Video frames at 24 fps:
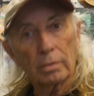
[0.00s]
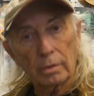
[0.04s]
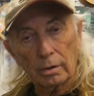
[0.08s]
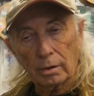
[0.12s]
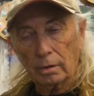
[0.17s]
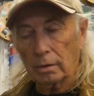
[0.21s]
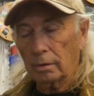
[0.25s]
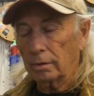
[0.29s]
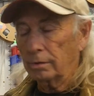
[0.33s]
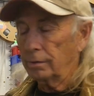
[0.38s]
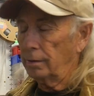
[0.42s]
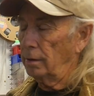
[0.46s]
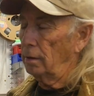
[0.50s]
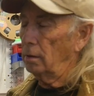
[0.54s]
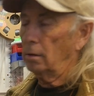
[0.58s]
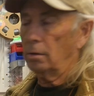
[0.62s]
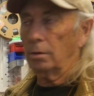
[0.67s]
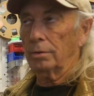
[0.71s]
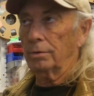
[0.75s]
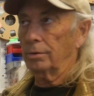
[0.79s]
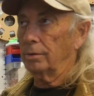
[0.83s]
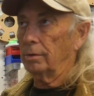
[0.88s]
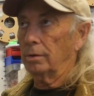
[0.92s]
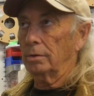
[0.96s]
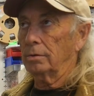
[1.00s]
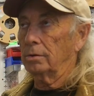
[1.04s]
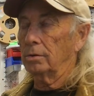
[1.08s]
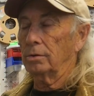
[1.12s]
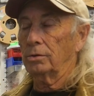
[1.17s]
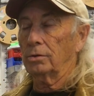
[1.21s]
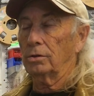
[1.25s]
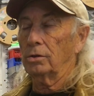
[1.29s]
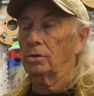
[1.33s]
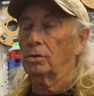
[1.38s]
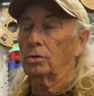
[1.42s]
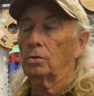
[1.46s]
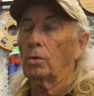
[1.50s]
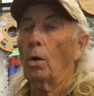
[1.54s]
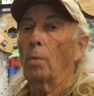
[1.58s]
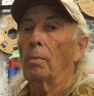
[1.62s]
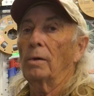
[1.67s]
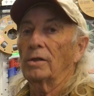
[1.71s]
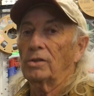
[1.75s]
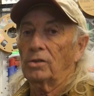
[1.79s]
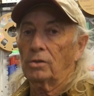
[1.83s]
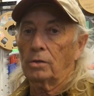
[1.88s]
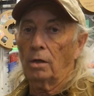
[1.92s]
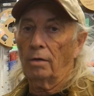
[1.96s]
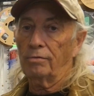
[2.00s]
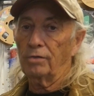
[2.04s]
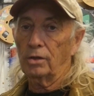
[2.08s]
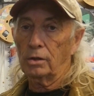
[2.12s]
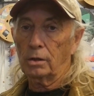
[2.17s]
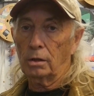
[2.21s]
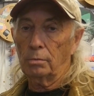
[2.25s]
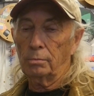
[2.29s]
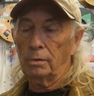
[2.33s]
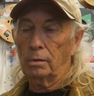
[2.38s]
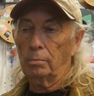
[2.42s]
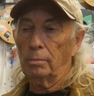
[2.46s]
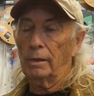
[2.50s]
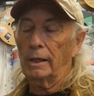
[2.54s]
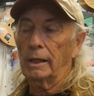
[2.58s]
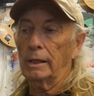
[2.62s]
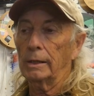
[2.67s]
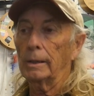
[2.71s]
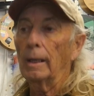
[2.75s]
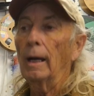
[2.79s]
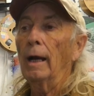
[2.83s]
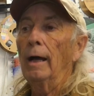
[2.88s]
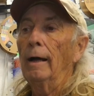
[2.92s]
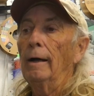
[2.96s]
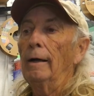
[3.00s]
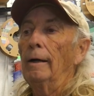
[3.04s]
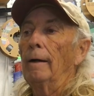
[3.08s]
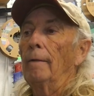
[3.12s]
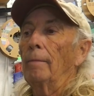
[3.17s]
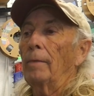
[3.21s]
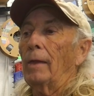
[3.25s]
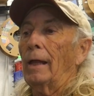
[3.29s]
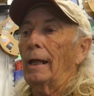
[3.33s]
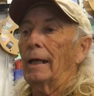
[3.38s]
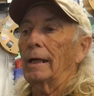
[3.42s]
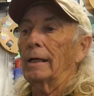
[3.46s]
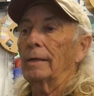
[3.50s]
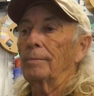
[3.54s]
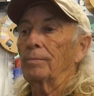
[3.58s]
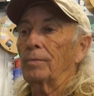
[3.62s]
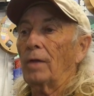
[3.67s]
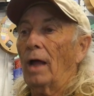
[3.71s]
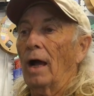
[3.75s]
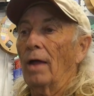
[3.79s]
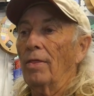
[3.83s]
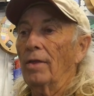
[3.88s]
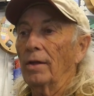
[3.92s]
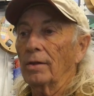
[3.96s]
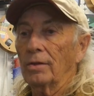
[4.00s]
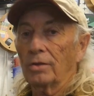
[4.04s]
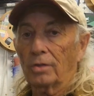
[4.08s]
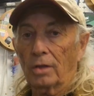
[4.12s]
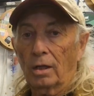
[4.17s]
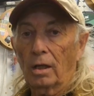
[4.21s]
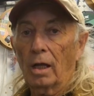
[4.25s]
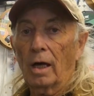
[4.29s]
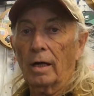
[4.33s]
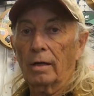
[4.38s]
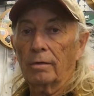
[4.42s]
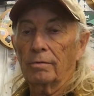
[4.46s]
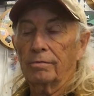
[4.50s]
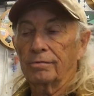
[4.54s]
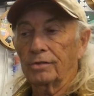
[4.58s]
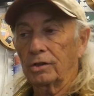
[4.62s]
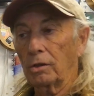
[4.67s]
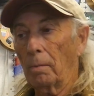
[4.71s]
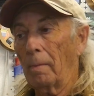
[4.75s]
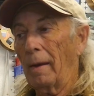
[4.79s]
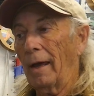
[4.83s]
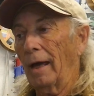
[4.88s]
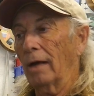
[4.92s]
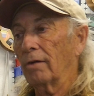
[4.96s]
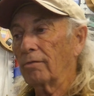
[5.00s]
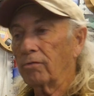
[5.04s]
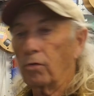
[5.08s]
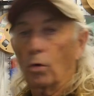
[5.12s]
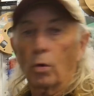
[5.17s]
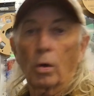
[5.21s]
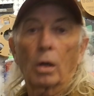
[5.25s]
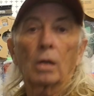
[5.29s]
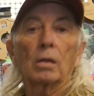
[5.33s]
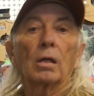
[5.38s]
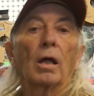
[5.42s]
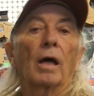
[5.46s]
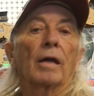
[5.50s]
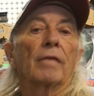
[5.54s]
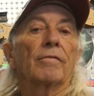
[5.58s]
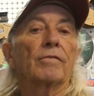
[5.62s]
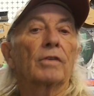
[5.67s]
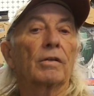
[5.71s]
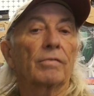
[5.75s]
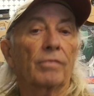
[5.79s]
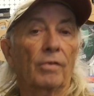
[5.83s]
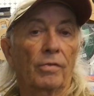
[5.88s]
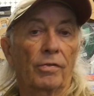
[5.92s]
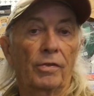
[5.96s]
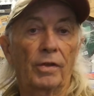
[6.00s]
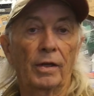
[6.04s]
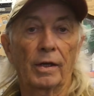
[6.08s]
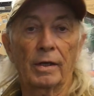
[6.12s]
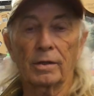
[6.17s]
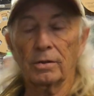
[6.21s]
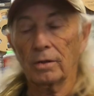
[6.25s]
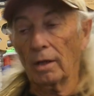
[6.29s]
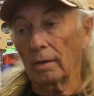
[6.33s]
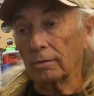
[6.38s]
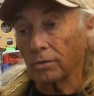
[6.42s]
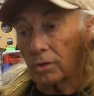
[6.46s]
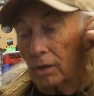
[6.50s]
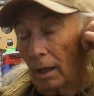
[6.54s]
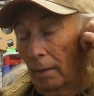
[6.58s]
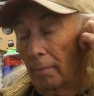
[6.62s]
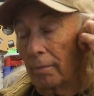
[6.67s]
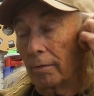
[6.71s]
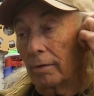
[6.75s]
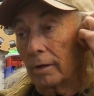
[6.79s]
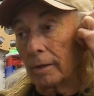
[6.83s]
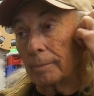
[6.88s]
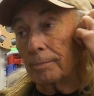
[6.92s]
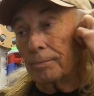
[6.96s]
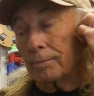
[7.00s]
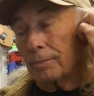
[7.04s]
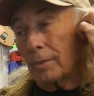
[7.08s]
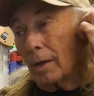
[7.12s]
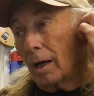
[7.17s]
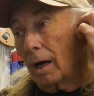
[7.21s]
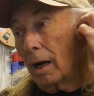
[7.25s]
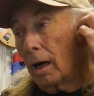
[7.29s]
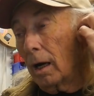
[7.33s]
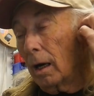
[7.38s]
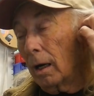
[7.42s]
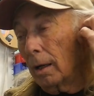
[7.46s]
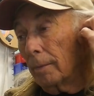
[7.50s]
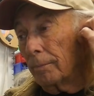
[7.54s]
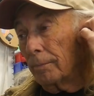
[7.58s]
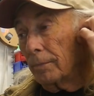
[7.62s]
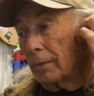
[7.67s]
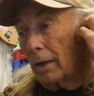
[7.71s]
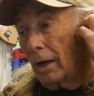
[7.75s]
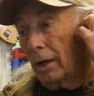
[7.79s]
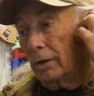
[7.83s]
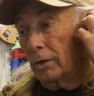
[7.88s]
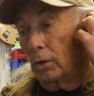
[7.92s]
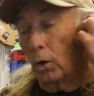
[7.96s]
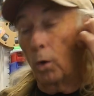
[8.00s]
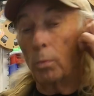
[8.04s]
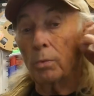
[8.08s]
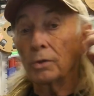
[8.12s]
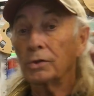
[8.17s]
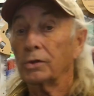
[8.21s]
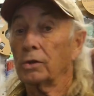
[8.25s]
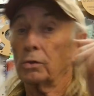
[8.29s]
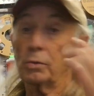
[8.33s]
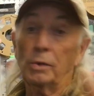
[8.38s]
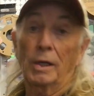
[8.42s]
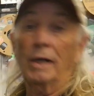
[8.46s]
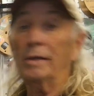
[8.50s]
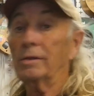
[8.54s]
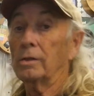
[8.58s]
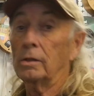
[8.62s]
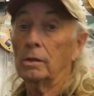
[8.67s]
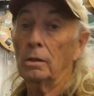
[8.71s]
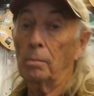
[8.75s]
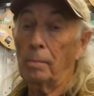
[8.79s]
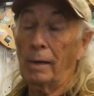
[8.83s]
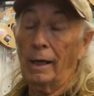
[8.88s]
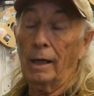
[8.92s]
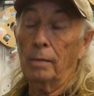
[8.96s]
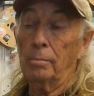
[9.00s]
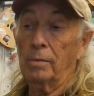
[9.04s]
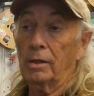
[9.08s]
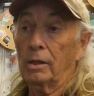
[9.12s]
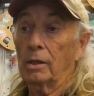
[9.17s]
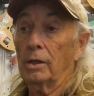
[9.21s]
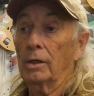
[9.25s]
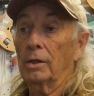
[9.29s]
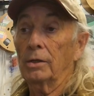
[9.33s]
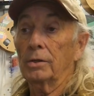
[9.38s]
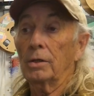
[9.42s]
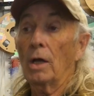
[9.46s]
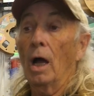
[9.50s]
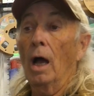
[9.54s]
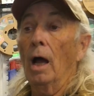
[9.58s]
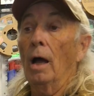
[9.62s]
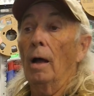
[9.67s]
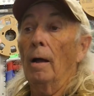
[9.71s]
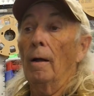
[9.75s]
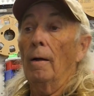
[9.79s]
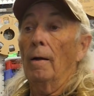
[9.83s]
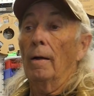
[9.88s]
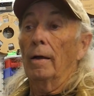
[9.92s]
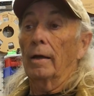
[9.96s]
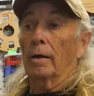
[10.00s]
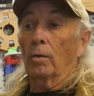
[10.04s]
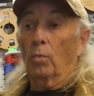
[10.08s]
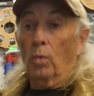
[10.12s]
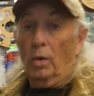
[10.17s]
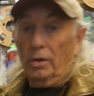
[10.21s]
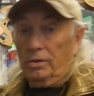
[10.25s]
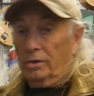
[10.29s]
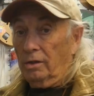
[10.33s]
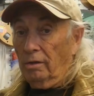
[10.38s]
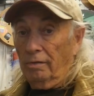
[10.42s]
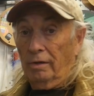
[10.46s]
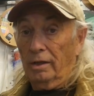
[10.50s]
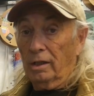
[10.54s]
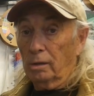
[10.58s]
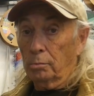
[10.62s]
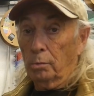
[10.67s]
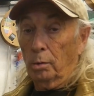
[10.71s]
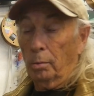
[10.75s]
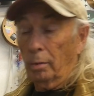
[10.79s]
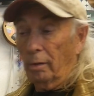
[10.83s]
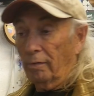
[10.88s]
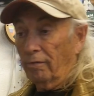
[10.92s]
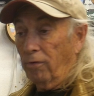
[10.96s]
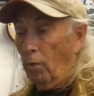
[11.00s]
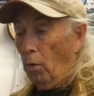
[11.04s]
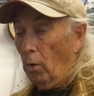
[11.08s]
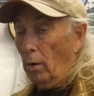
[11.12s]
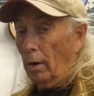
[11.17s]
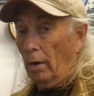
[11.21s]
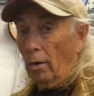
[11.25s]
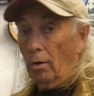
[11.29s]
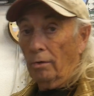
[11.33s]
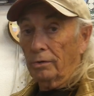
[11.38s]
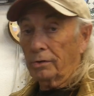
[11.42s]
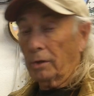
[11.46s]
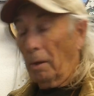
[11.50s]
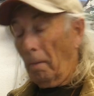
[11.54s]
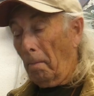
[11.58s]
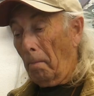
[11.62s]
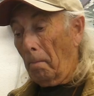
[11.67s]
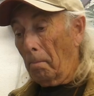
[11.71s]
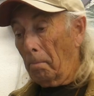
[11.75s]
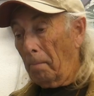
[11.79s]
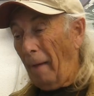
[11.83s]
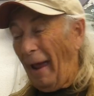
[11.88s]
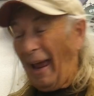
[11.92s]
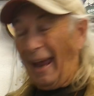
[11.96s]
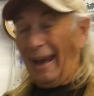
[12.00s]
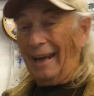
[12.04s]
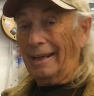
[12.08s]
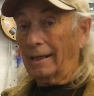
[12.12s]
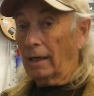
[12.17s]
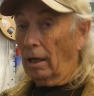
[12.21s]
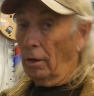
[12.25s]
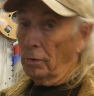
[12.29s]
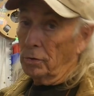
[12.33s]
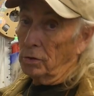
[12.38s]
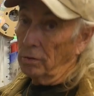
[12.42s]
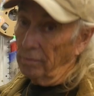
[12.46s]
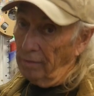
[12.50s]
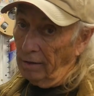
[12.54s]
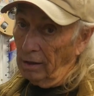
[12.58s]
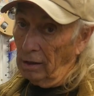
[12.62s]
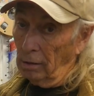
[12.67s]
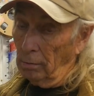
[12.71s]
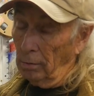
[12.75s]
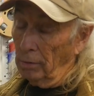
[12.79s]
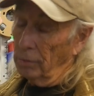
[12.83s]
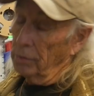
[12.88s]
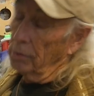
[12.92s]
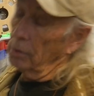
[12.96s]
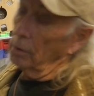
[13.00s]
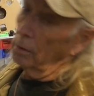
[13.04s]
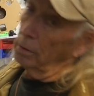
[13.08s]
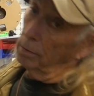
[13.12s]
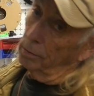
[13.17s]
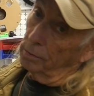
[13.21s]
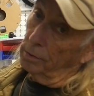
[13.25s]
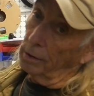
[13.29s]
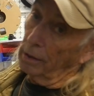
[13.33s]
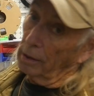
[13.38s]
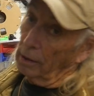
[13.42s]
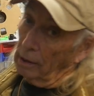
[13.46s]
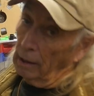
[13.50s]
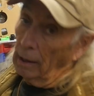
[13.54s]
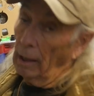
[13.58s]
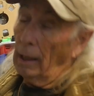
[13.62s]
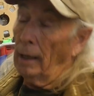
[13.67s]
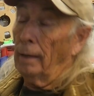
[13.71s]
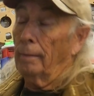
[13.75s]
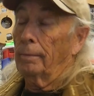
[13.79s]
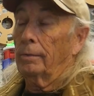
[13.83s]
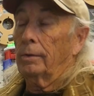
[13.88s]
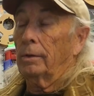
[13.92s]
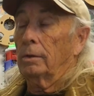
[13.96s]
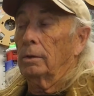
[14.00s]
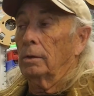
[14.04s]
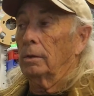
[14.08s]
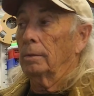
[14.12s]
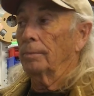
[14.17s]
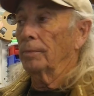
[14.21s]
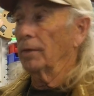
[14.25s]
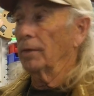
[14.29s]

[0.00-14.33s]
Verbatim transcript: You know, it's like there's just there's just so much stuff that can be made, and I think there's a lot of demand for a lot of different things, and some of it uh, you almost create the demand because it wasn't available before and all of a sudden bang now it's available so like yeah you know